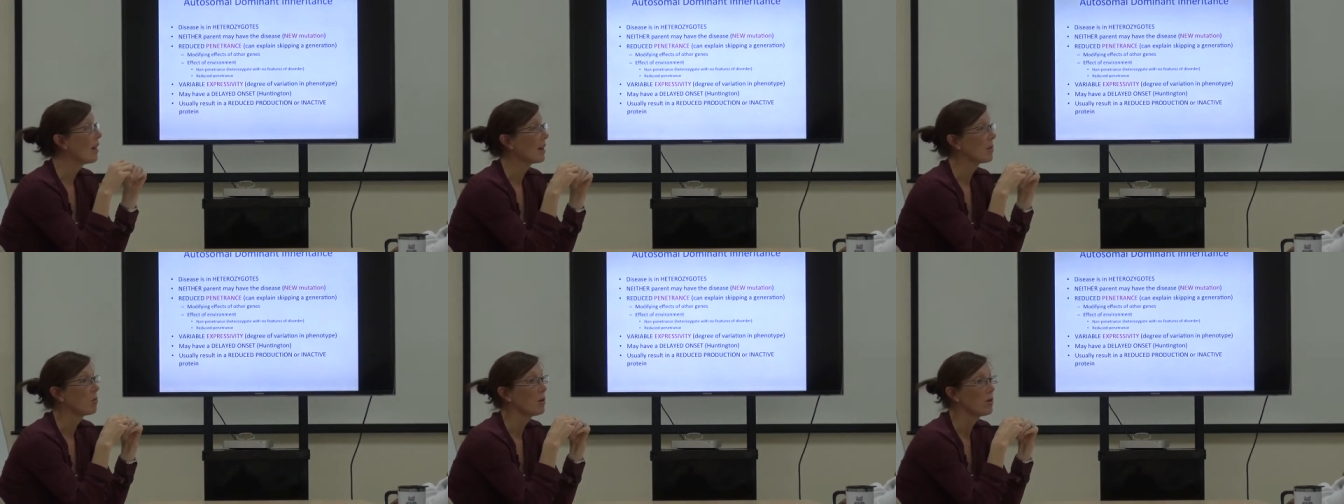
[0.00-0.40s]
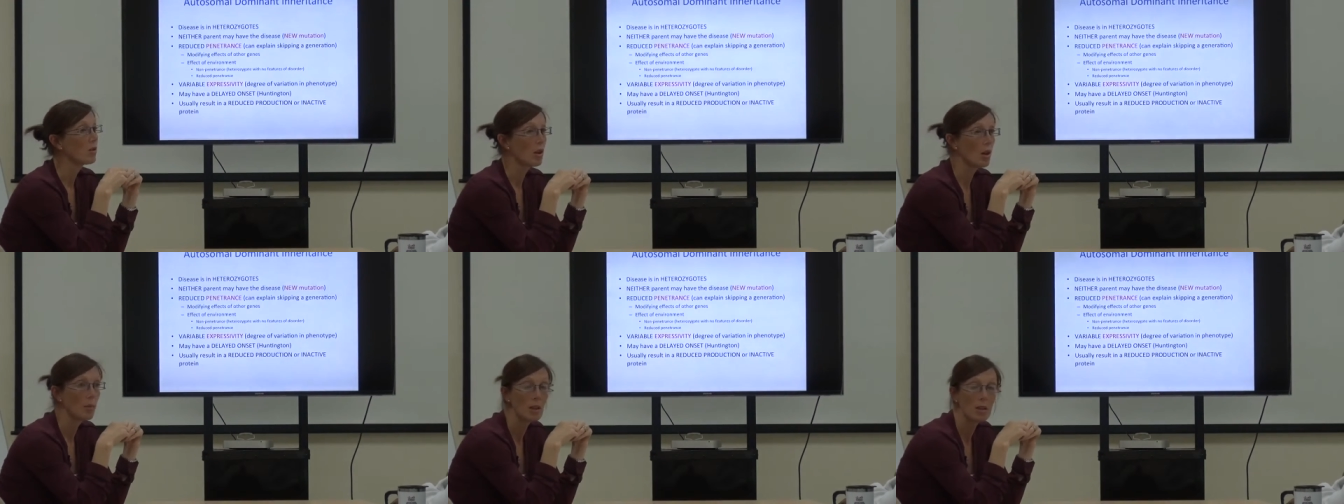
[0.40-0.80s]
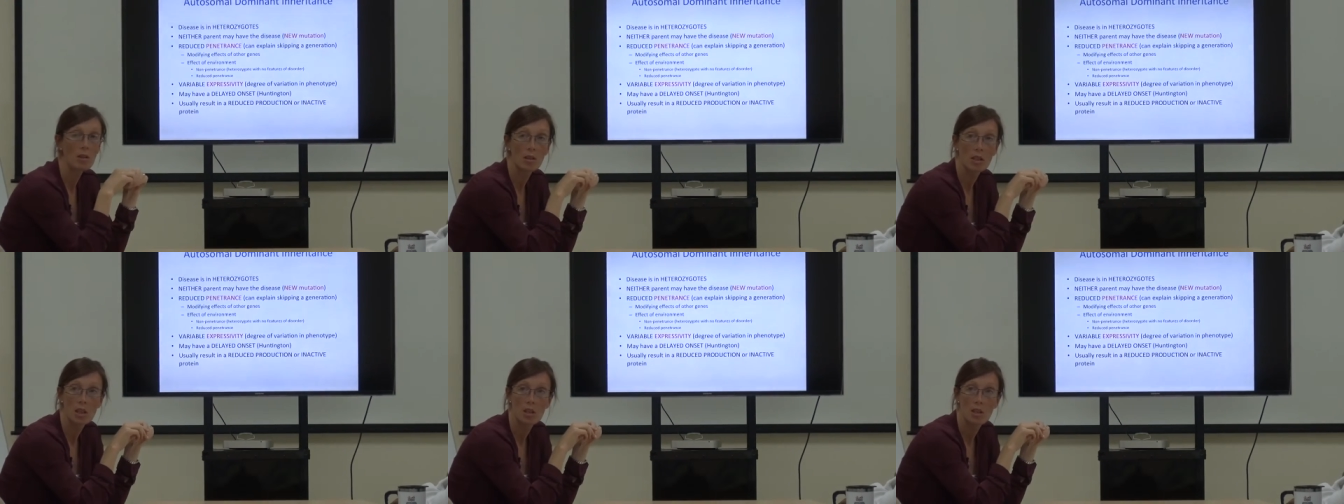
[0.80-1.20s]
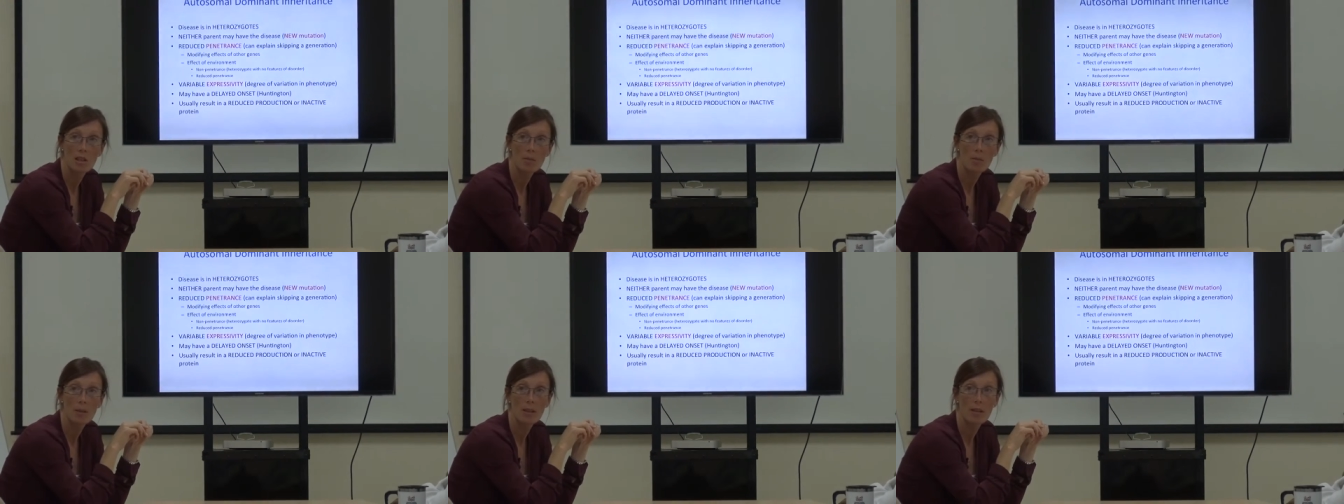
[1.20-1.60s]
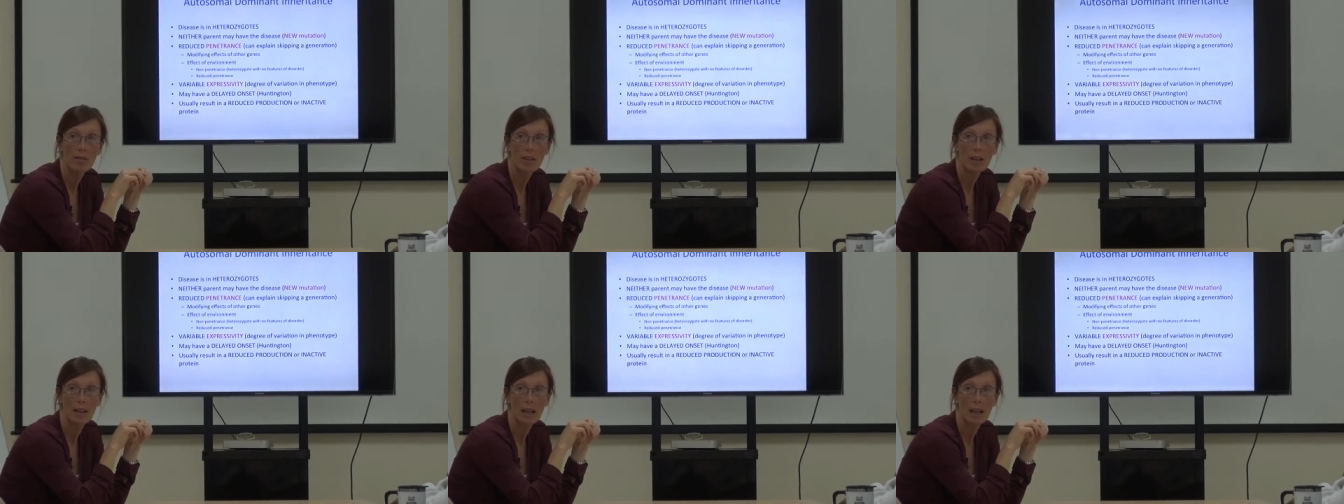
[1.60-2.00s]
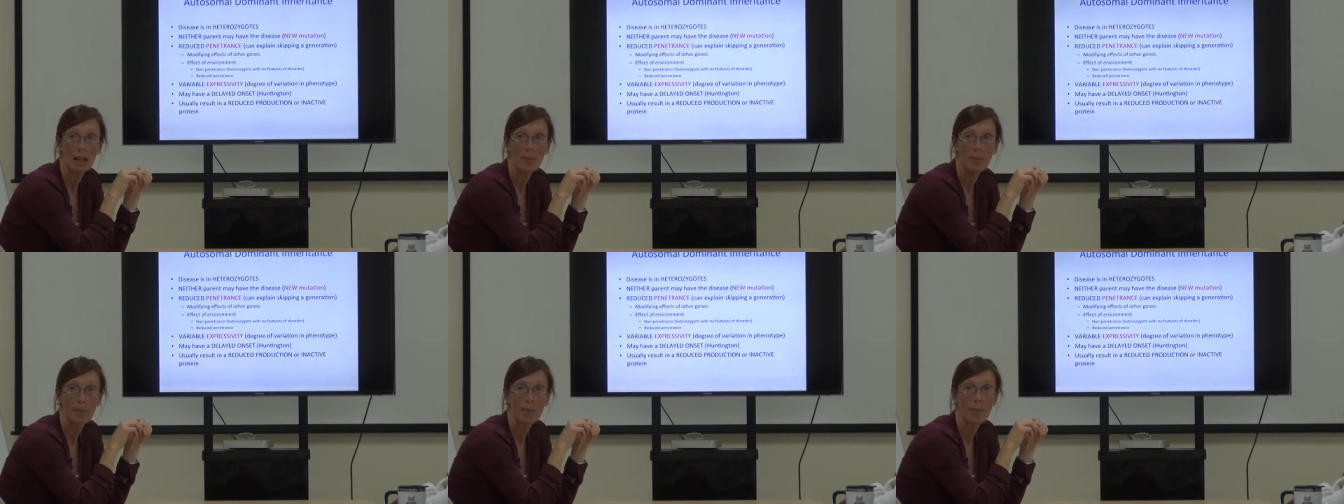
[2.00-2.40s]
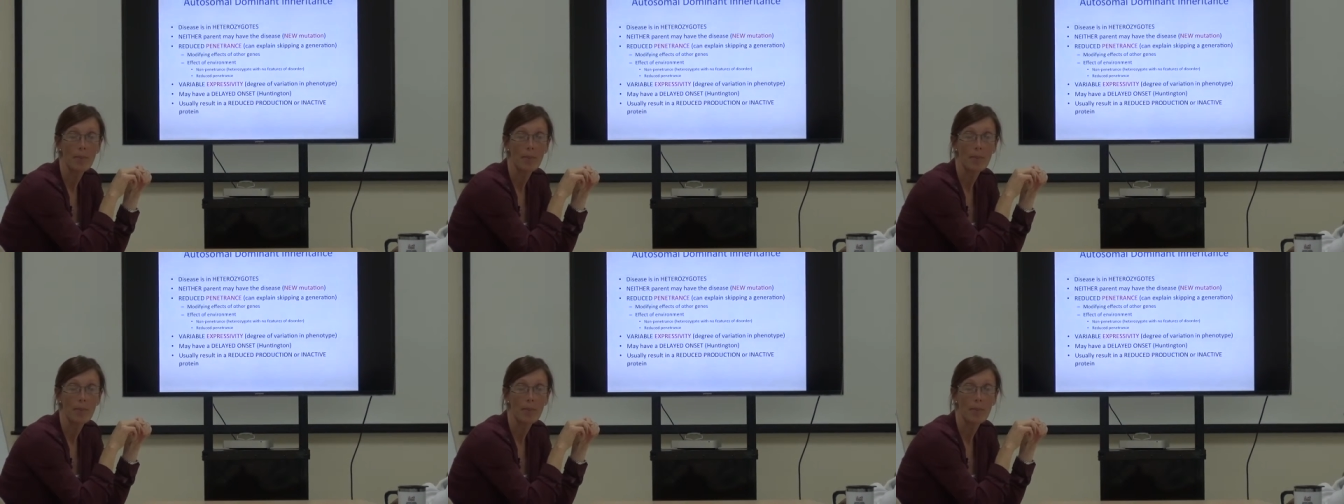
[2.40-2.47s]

that with dominant conditions specifically,